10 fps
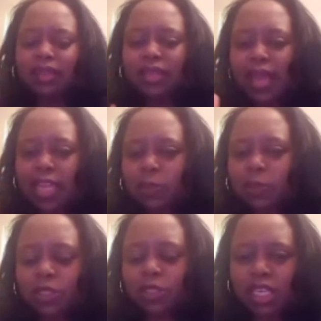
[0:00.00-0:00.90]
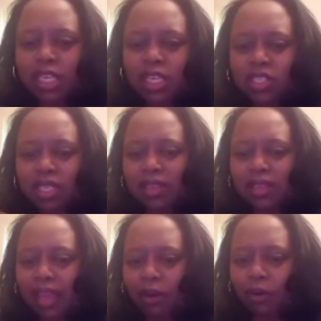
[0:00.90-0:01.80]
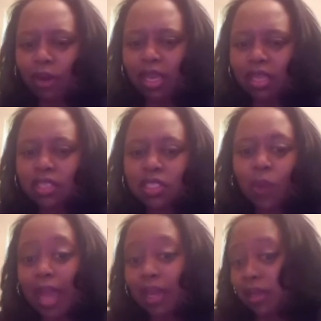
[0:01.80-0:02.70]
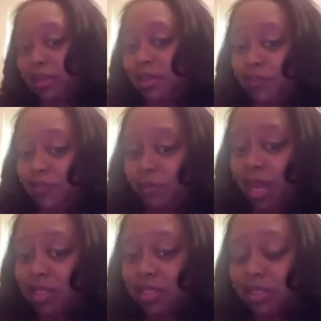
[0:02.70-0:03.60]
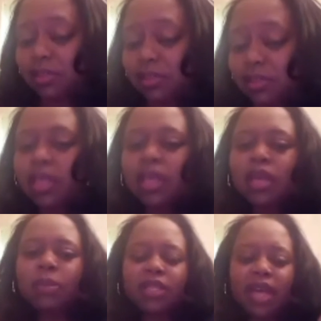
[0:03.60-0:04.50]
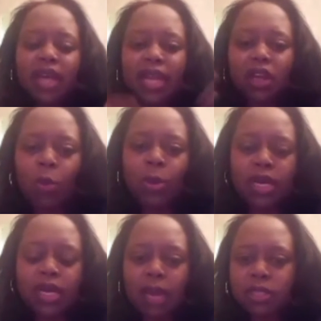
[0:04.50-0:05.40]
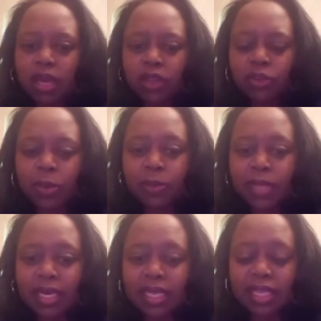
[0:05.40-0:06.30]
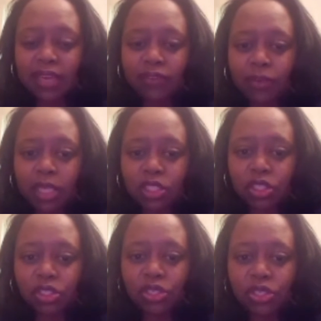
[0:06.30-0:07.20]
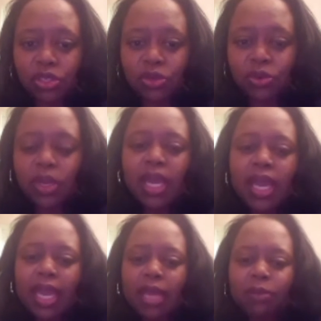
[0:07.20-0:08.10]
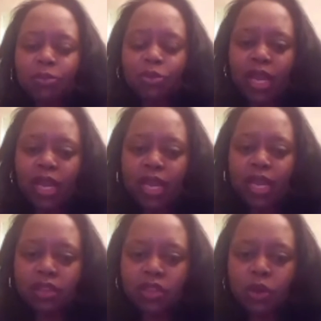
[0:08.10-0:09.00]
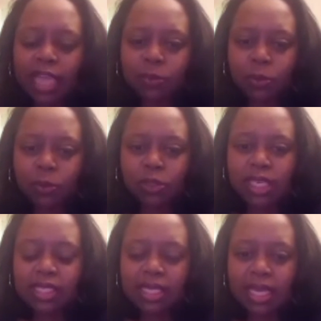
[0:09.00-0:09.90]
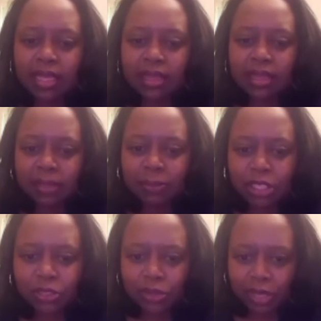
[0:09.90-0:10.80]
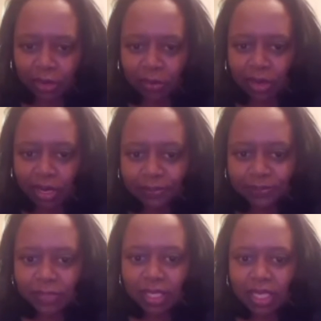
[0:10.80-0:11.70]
get the expertise in the area so I can get the information, but then I can open it up to other people that need the information too, and bring those expertise in the particular area.